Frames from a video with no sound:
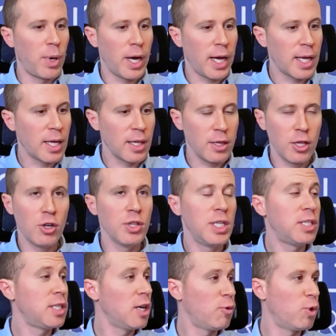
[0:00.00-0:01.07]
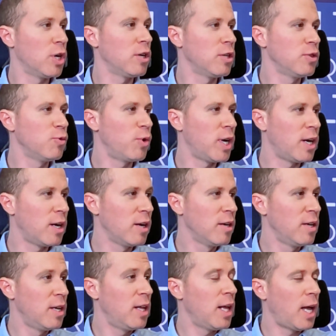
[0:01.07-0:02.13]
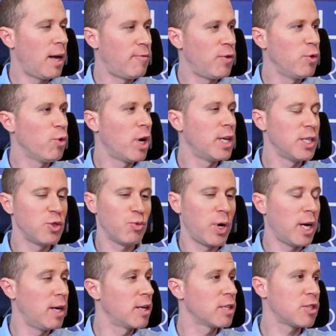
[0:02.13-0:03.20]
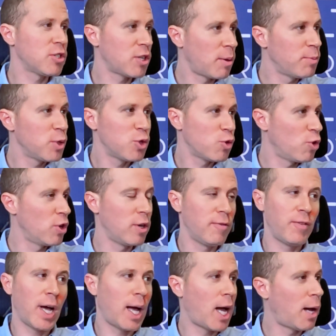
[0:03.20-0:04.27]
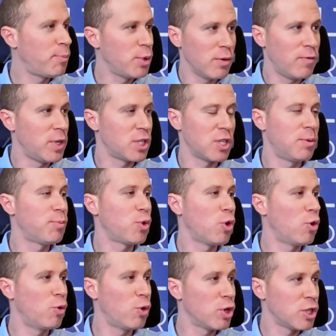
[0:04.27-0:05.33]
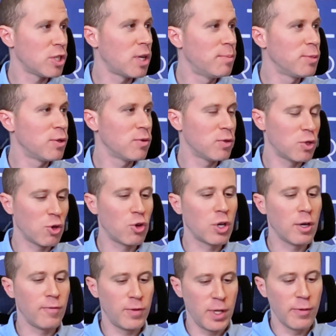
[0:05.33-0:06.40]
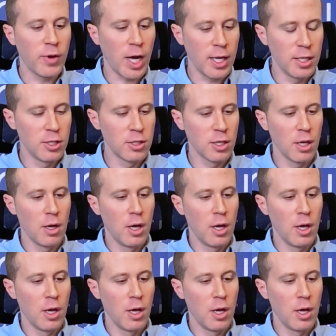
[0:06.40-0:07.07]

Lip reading: But I can clearly see a world where everyone is wearing some sort of Apple Vision Pro or some sort of device,